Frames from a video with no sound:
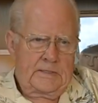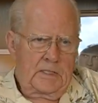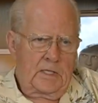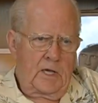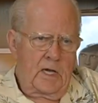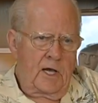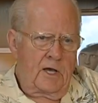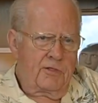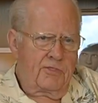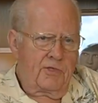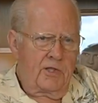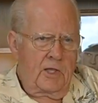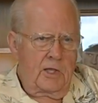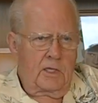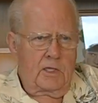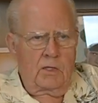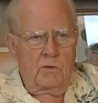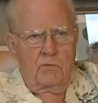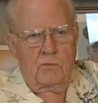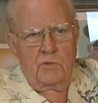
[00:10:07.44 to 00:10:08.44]
I
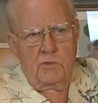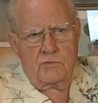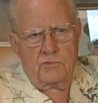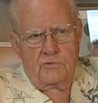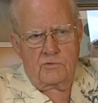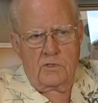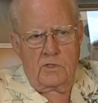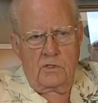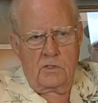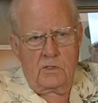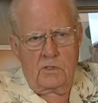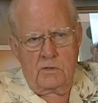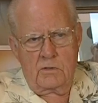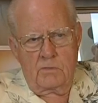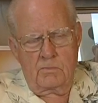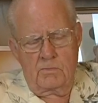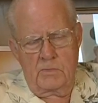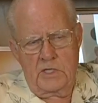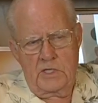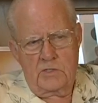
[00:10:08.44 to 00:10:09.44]
think it was
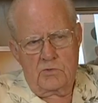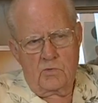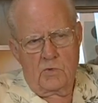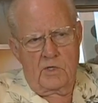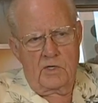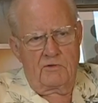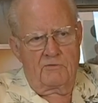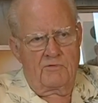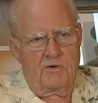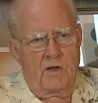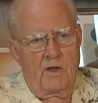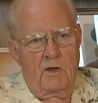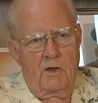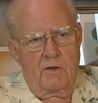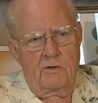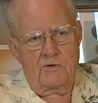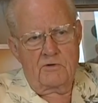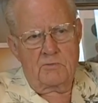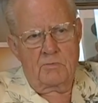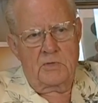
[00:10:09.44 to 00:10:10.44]

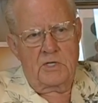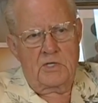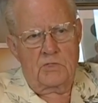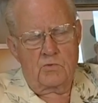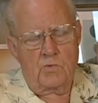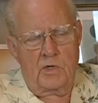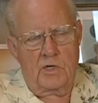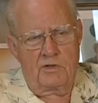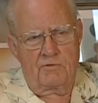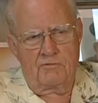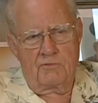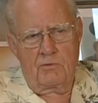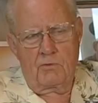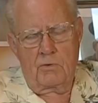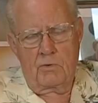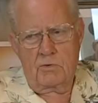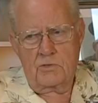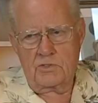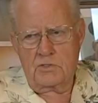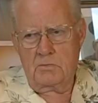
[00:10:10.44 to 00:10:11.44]
B-25s,
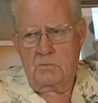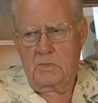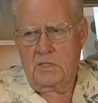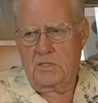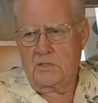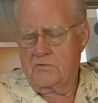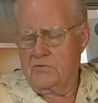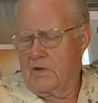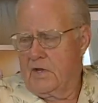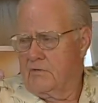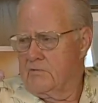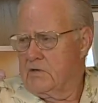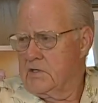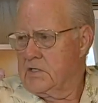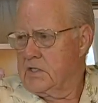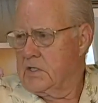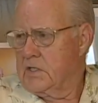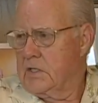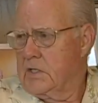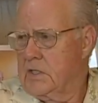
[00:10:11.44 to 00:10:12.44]
B-24s, and
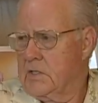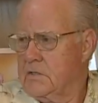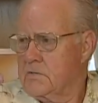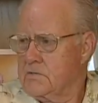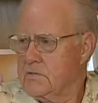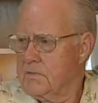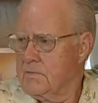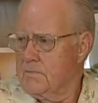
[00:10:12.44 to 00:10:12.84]
B-17s